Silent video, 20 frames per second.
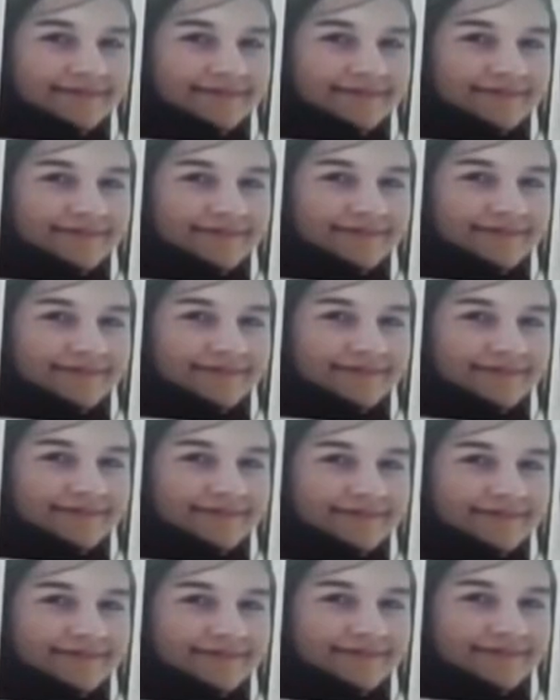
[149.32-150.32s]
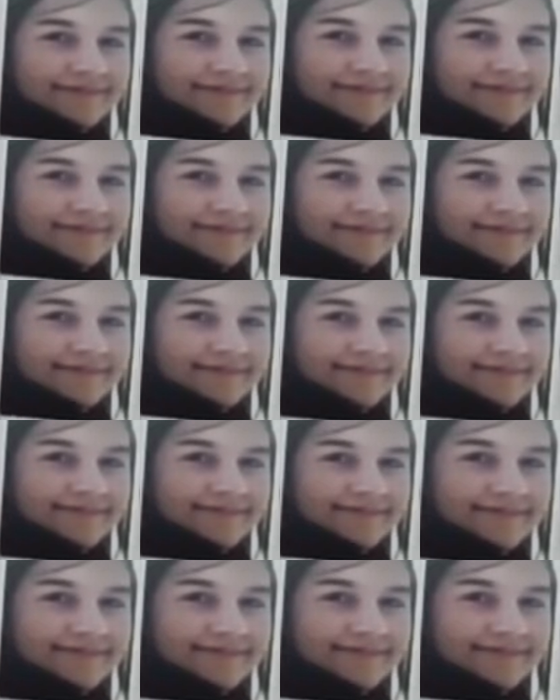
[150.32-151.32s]

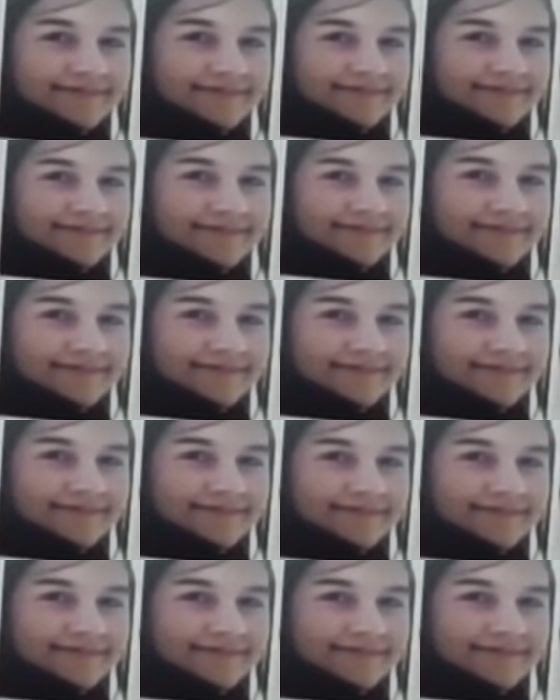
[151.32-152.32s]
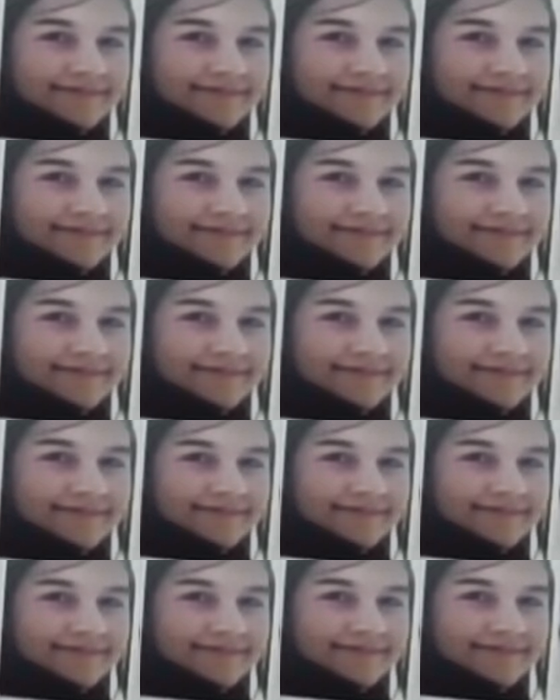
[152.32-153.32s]

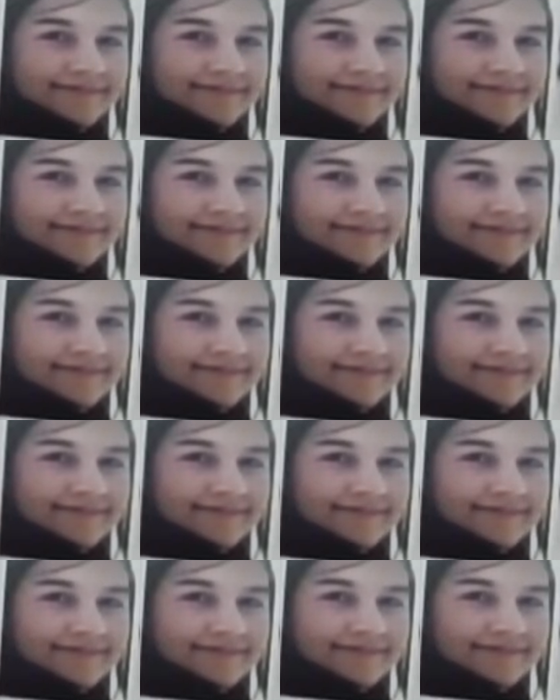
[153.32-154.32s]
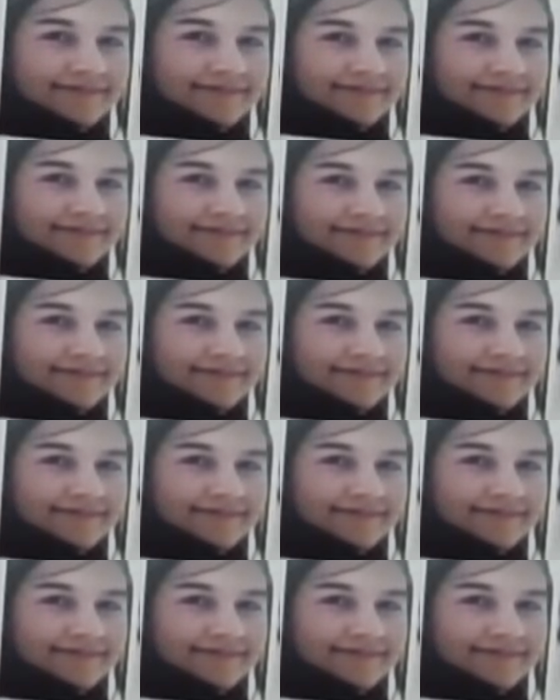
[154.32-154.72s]
(silent)